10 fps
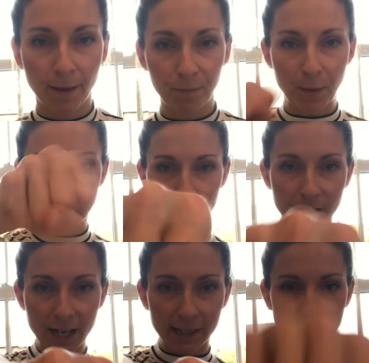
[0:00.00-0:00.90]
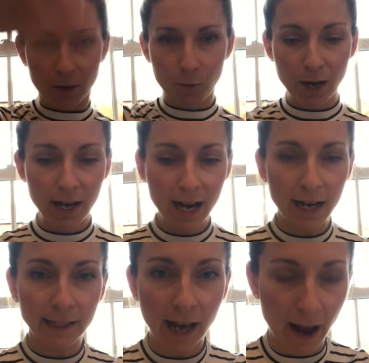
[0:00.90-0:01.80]
And we do this. We
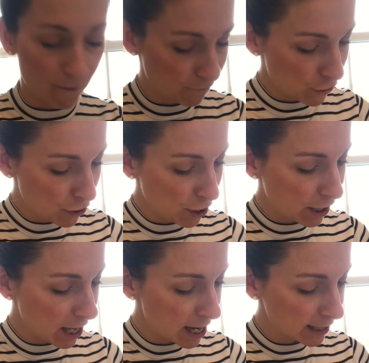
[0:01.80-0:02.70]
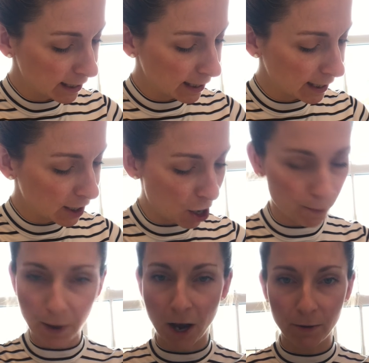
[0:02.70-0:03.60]
need a full
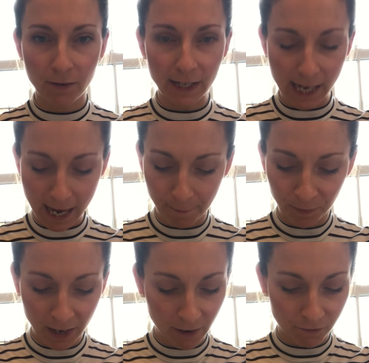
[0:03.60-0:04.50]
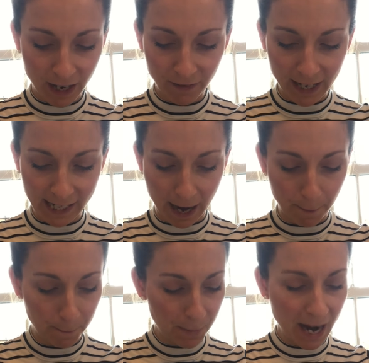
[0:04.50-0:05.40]
stop. Are we ready? Reread it.
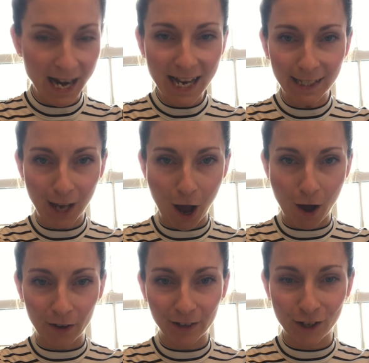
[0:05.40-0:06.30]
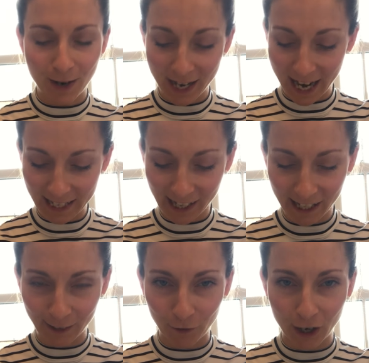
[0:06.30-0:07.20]
Pin it on. Do it in an
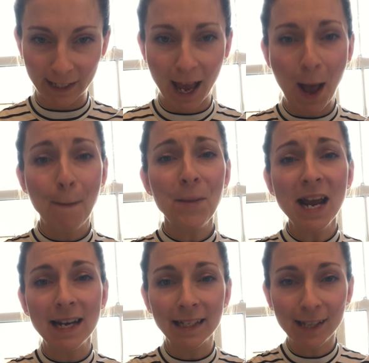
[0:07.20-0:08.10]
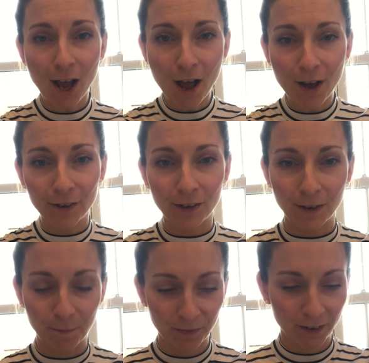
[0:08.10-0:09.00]
excited voice. Pin it on.
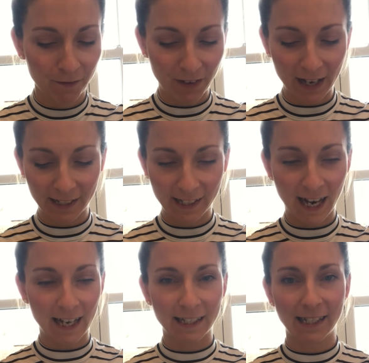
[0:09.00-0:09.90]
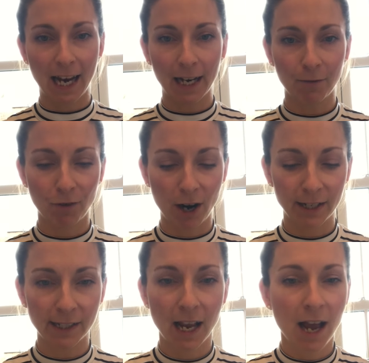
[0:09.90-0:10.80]
Fantastic.
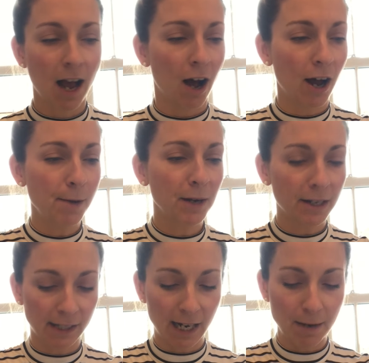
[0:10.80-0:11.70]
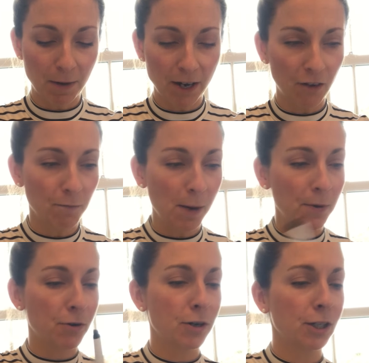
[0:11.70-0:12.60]
Right. I'm going to clean mine off my
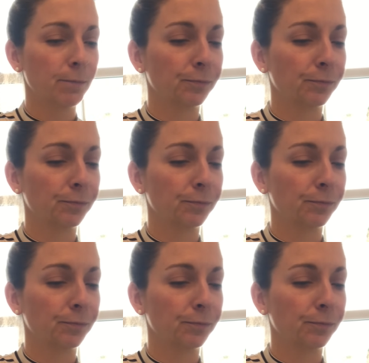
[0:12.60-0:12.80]
board.